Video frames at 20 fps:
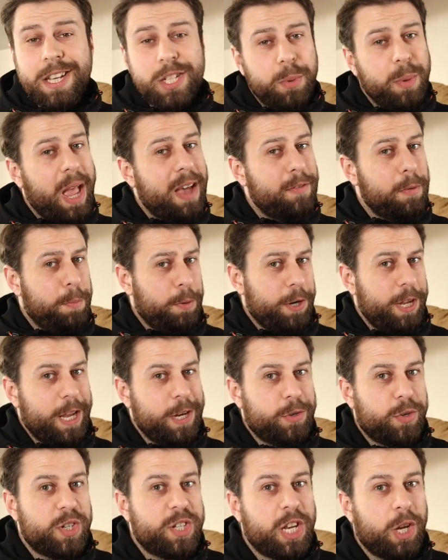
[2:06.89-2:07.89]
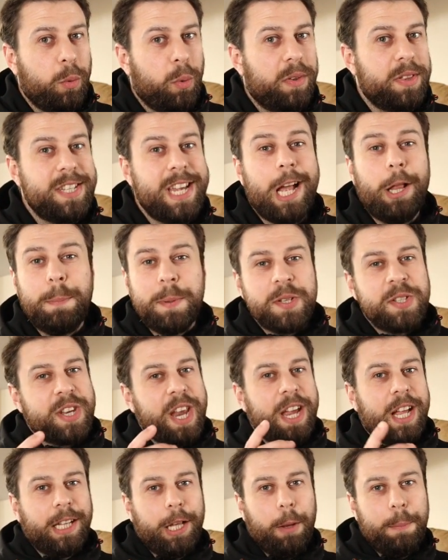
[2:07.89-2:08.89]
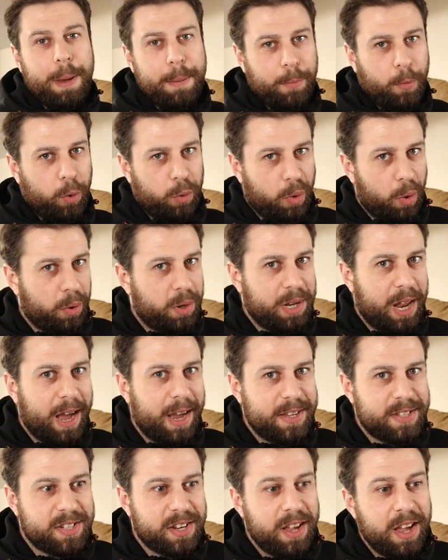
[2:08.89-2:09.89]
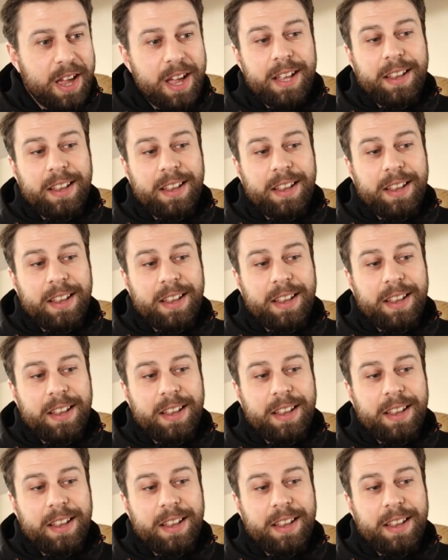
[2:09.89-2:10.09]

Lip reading: we have a pretty interesting one to help us stay a little bit more organized.